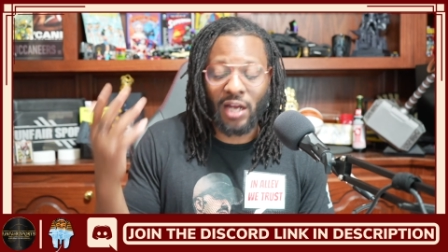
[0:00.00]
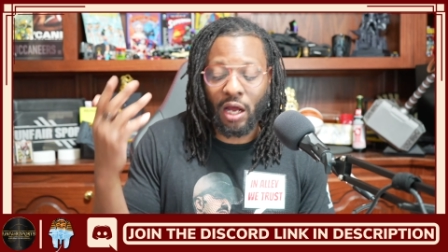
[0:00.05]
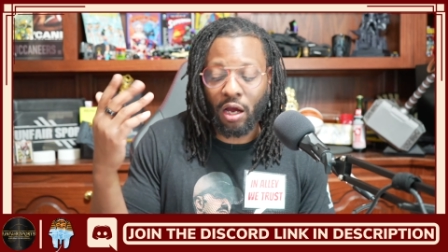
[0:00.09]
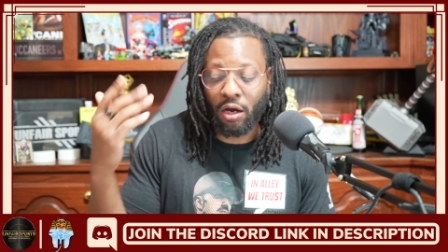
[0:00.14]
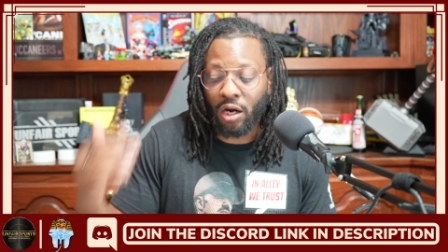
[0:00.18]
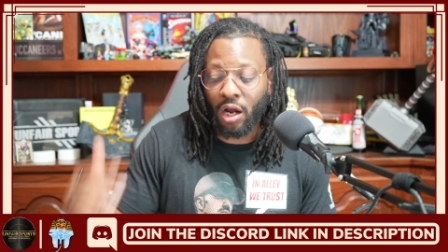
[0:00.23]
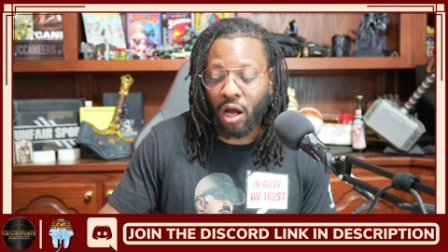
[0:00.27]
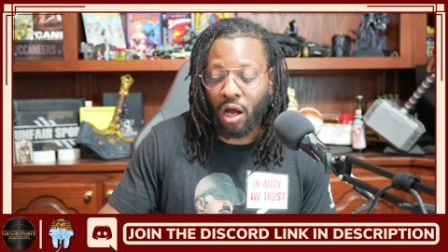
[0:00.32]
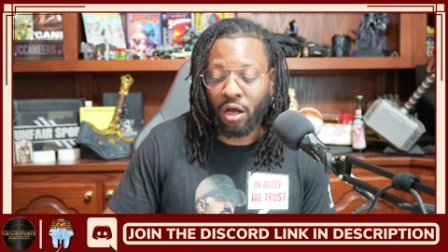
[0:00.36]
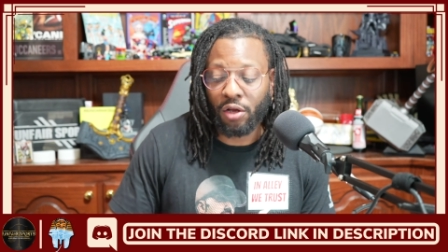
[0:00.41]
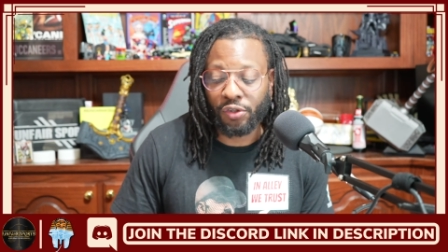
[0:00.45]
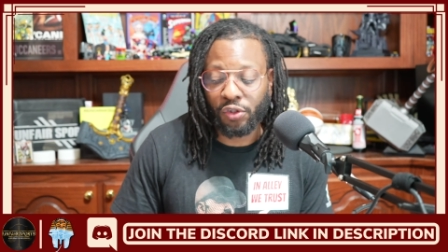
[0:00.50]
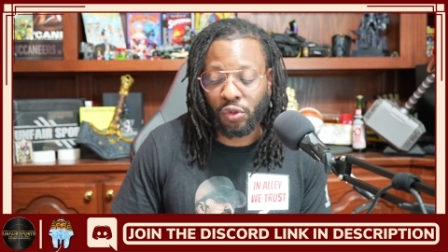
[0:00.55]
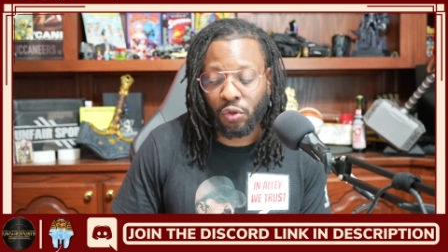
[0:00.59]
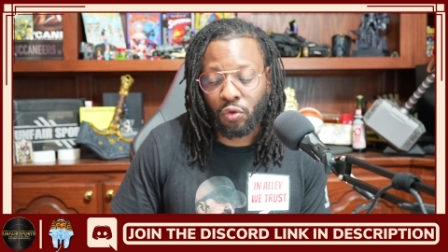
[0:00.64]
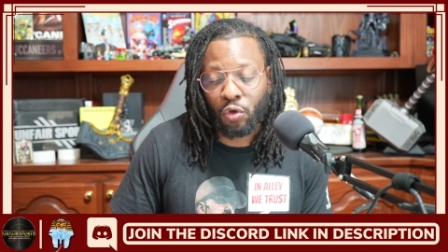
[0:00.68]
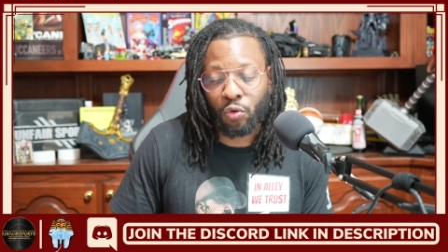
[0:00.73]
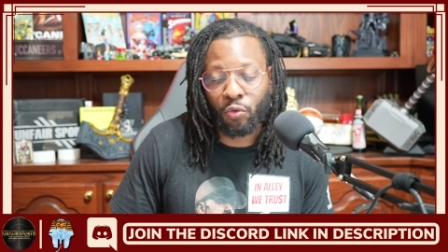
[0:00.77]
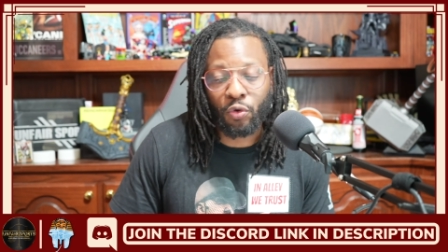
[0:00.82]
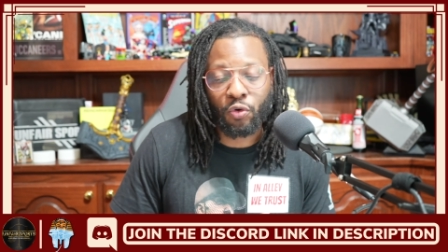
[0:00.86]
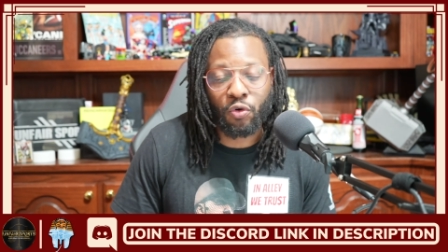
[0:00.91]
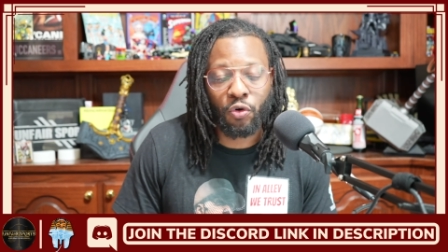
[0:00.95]
talking all
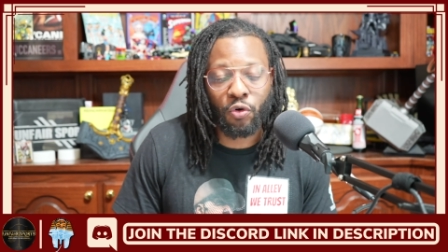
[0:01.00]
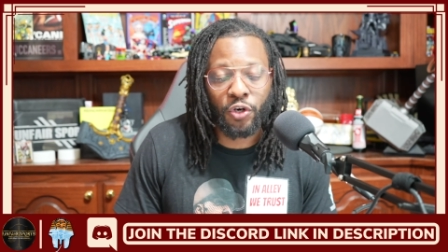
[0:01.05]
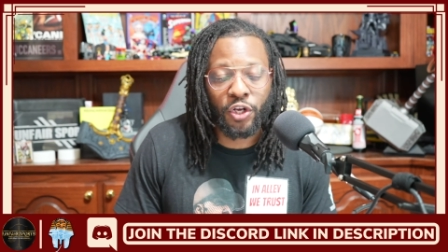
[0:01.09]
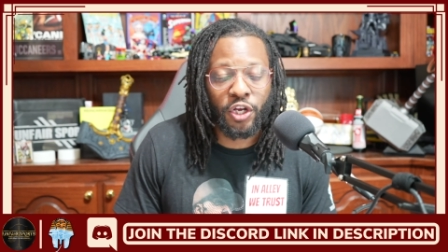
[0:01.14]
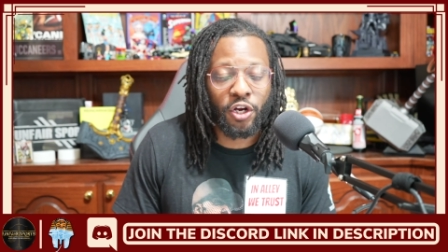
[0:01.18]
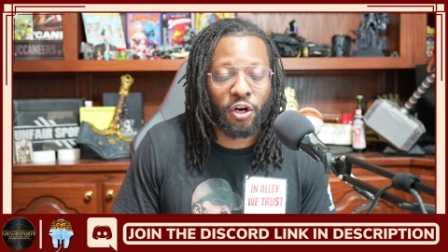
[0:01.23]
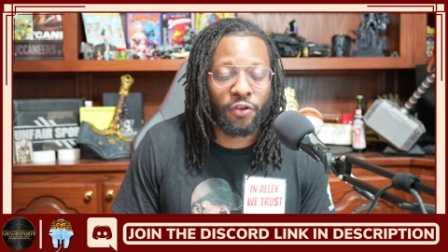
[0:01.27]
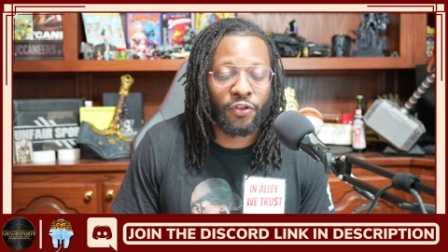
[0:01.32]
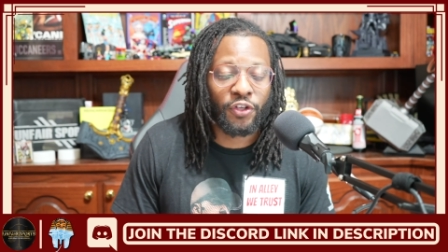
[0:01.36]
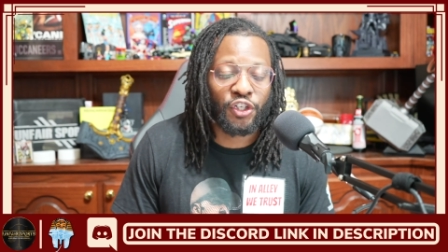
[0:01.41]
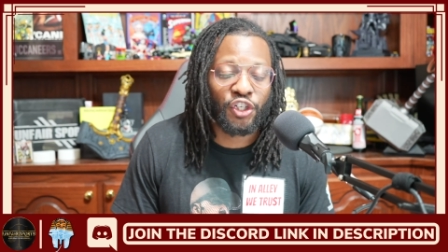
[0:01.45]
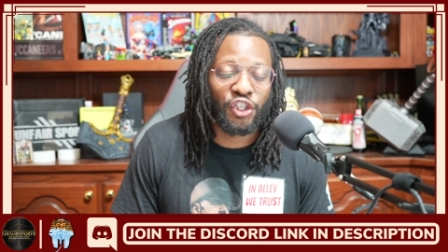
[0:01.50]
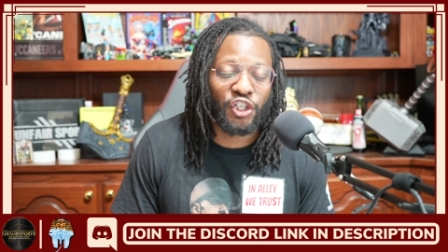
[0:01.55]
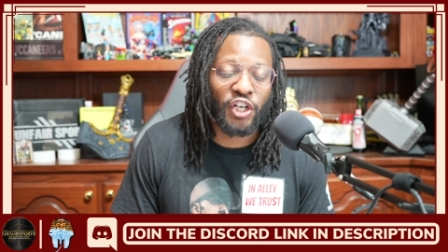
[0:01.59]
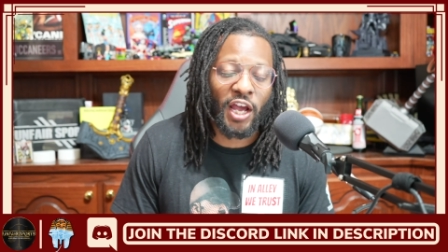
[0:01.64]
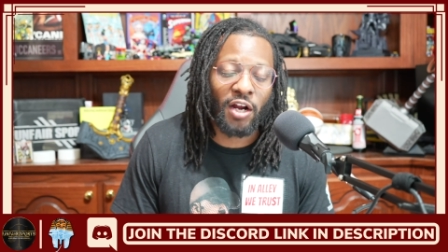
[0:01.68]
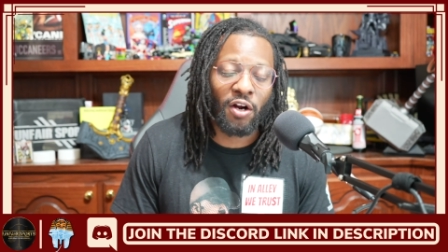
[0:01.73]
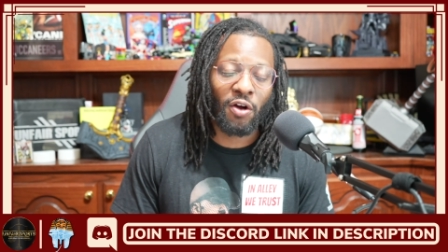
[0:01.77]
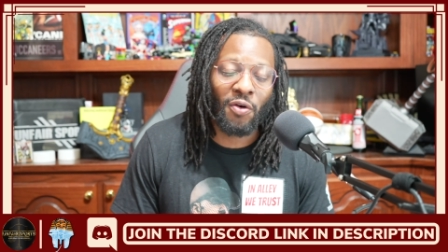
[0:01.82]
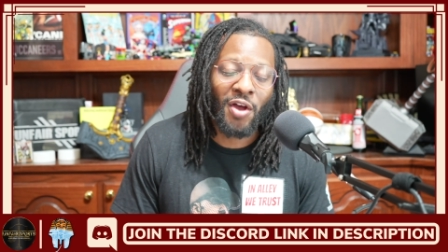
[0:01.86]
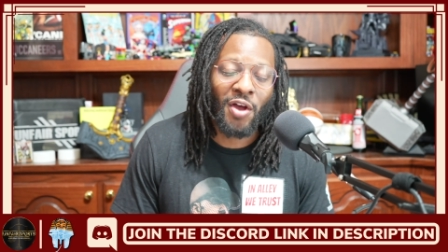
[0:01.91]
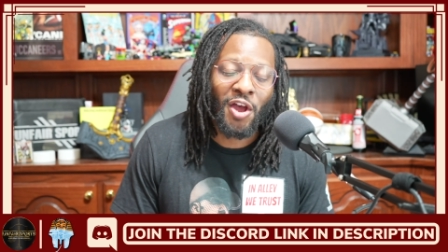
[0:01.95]
Sooner recruiting here on this
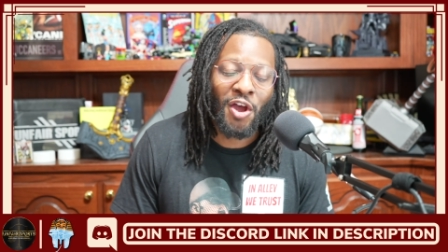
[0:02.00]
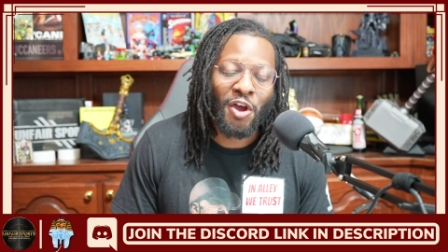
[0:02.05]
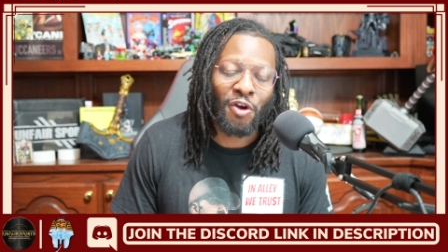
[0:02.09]
channel,